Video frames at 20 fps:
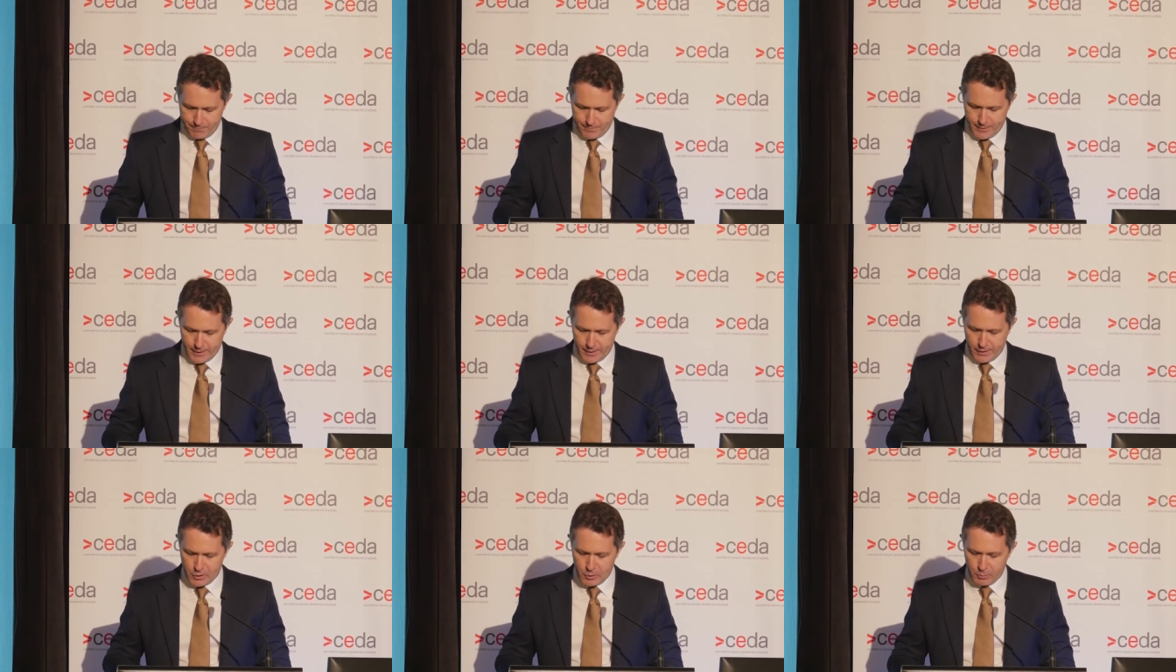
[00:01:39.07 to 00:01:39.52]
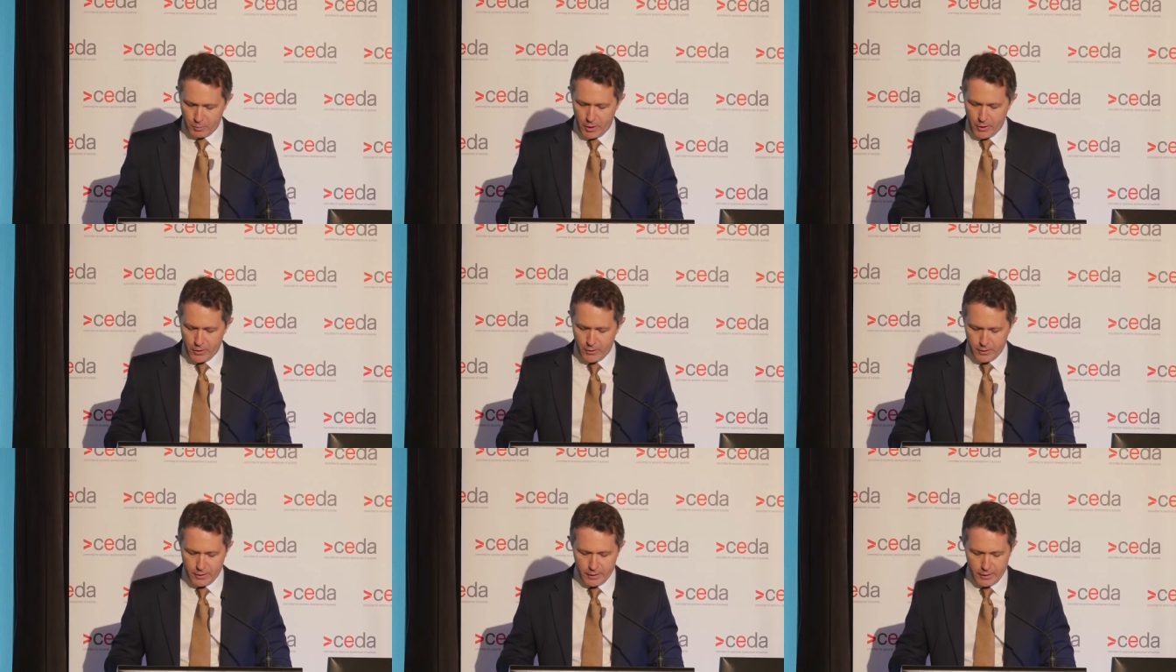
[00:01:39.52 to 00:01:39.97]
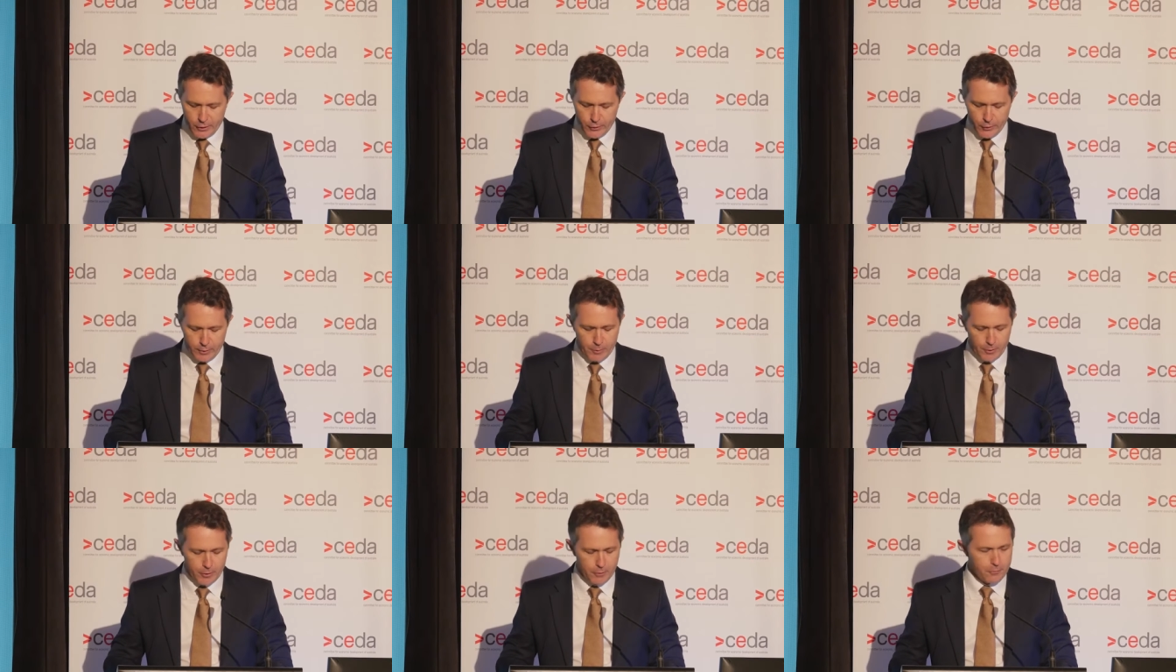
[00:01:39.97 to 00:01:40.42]
that exploded near
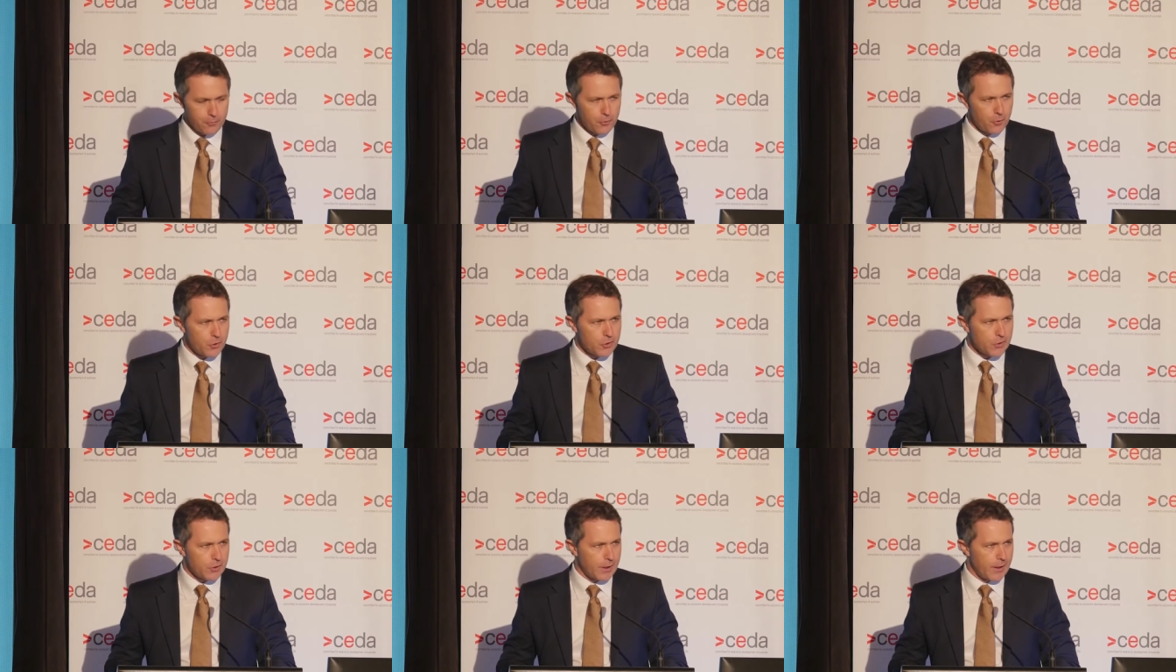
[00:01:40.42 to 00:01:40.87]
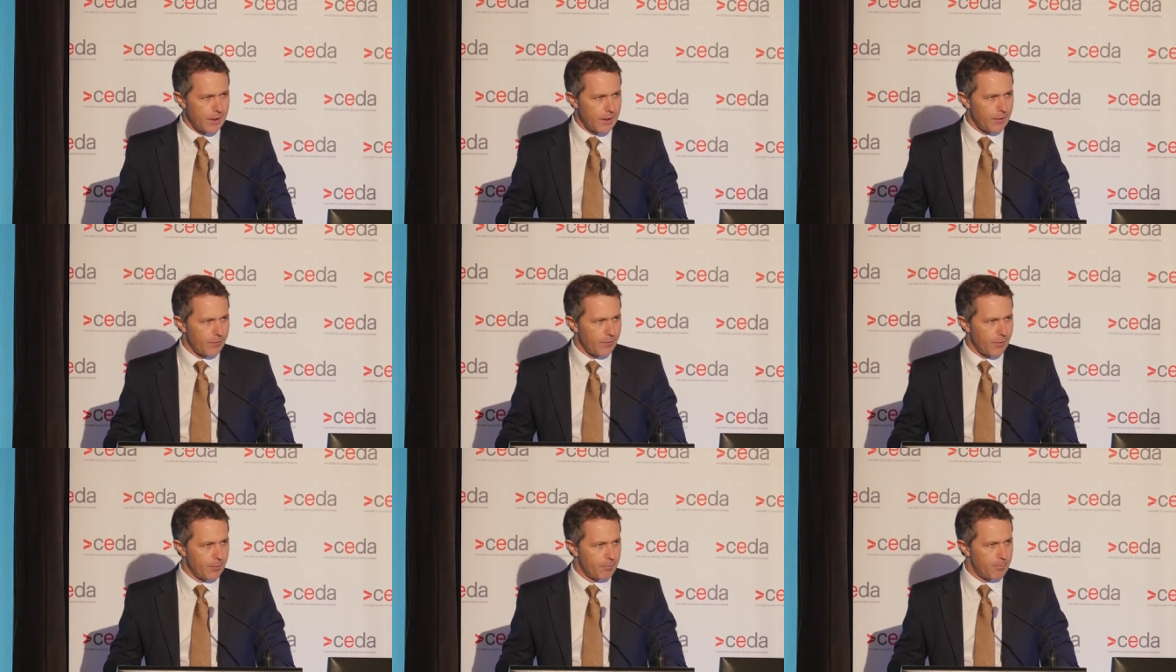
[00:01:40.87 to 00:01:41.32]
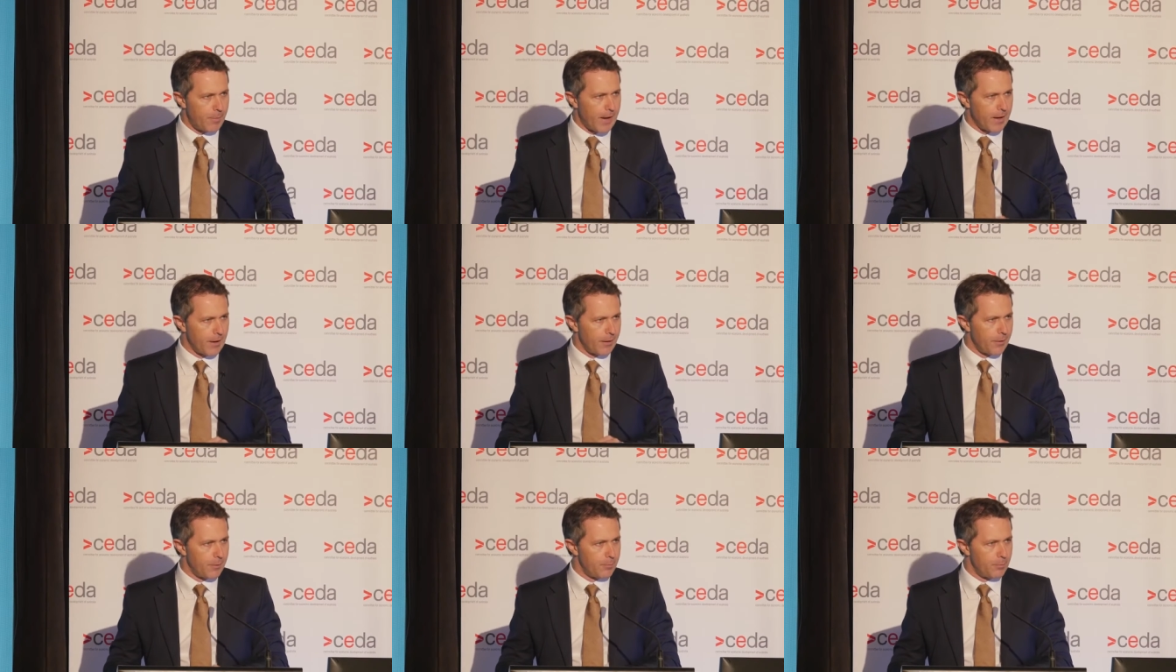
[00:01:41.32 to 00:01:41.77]
him on the first day of the
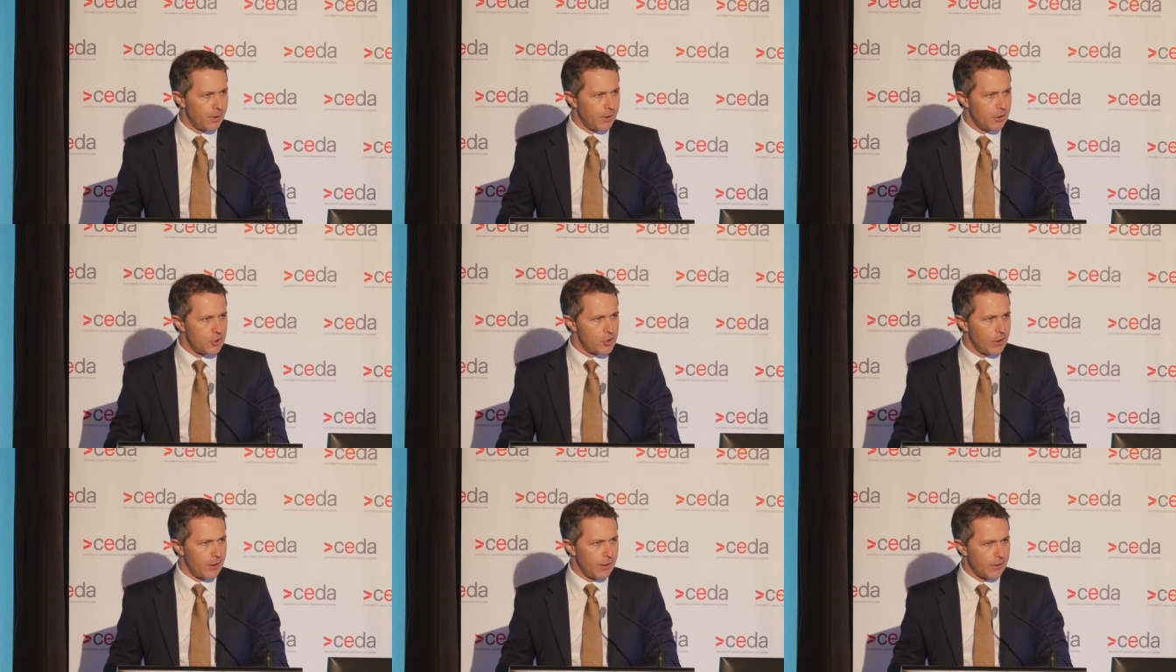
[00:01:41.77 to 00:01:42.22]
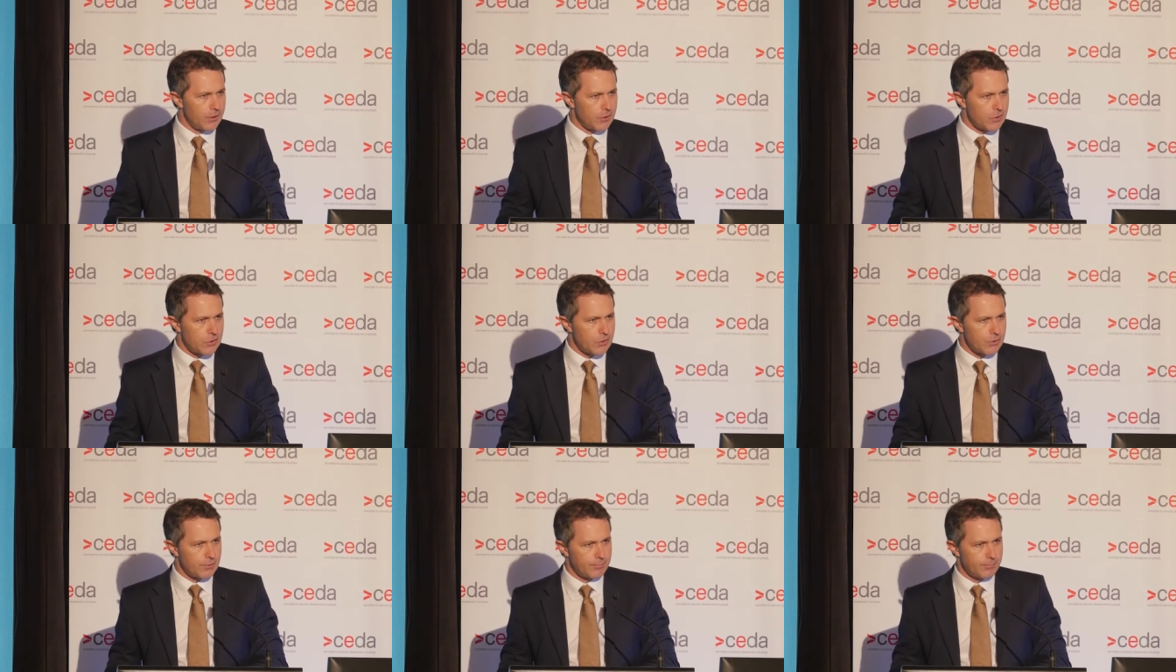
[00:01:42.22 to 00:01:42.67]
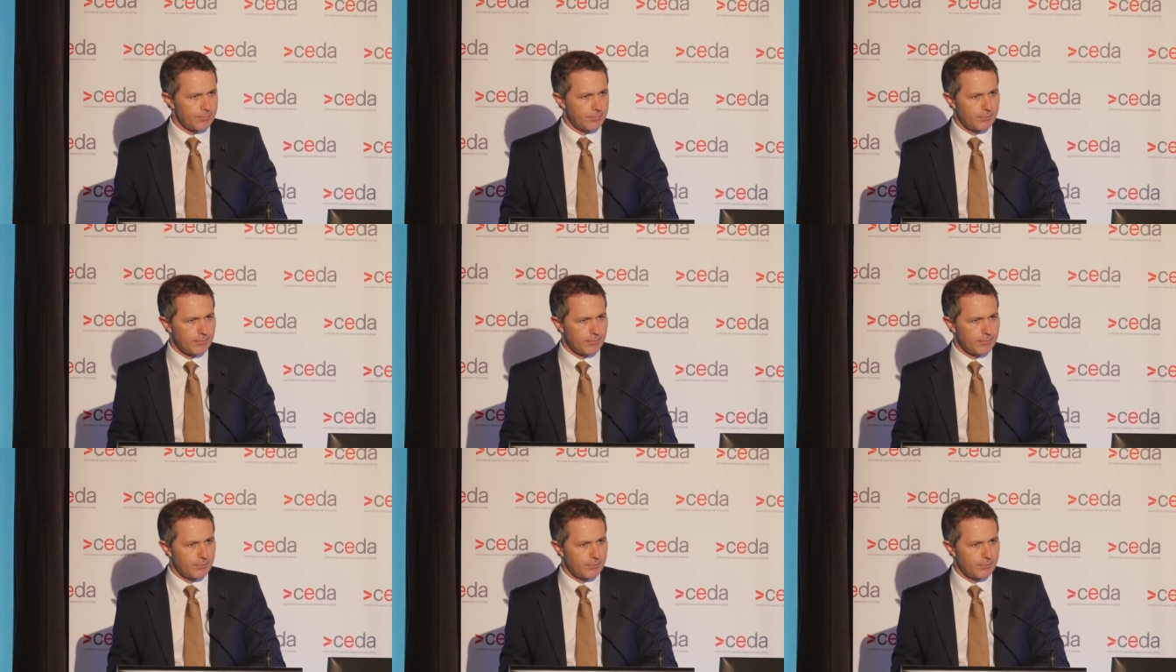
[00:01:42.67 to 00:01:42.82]
Battle of the Beachheads,